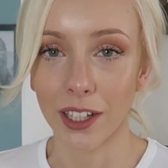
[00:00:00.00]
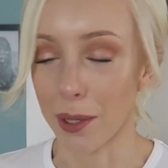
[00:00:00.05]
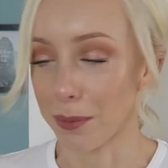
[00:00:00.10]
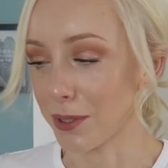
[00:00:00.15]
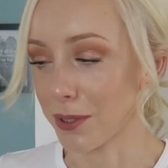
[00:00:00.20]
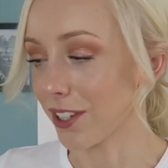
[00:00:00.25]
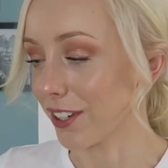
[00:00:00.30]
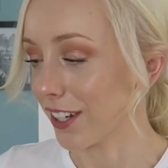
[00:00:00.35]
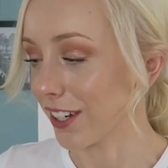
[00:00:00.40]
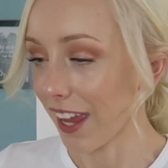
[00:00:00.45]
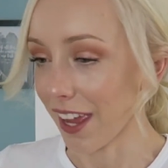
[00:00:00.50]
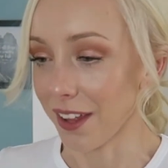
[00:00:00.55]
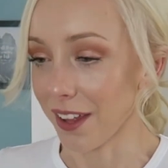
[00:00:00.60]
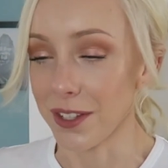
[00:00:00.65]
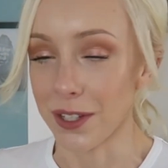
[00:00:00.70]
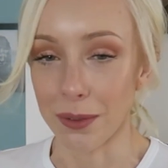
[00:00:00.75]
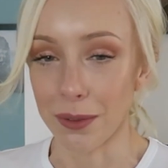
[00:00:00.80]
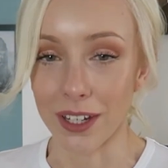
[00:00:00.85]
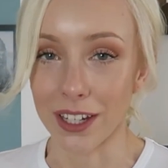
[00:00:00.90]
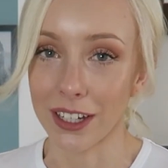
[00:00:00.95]
I'm just gonna get
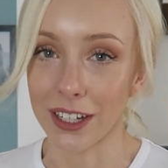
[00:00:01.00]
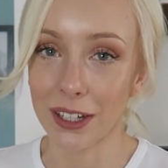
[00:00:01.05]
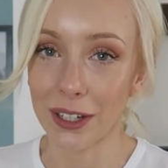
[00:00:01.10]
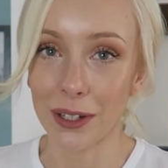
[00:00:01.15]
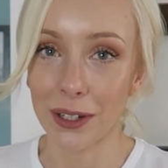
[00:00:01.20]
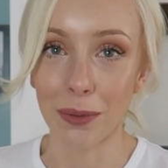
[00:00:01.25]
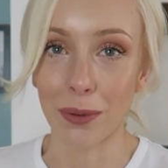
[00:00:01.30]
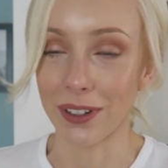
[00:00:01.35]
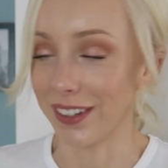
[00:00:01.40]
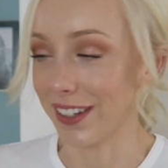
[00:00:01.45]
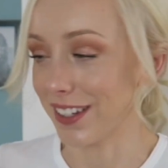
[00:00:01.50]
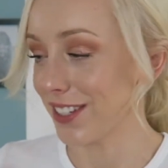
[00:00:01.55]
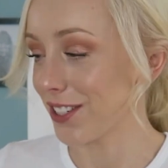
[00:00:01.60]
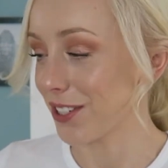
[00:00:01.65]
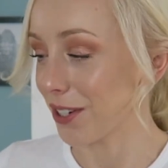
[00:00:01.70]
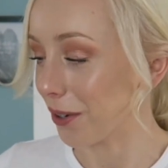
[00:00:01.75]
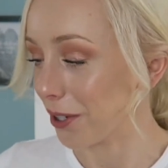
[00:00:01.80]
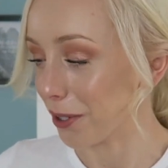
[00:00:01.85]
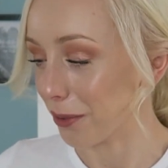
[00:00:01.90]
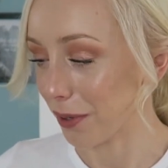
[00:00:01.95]
into it. Come on, let's
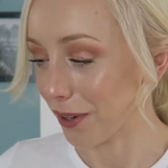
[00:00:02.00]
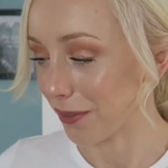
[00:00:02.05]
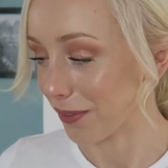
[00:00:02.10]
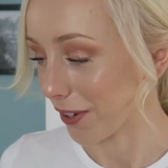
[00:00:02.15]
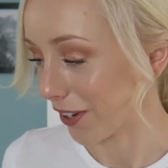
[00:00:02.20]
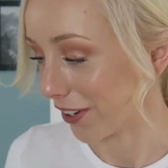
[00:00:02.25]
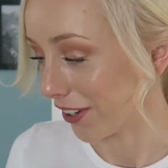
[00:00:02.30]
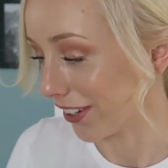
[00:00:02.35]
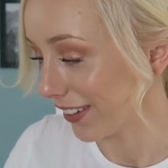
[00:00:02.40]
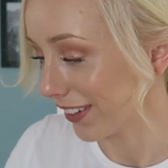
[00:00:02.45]
show you what I've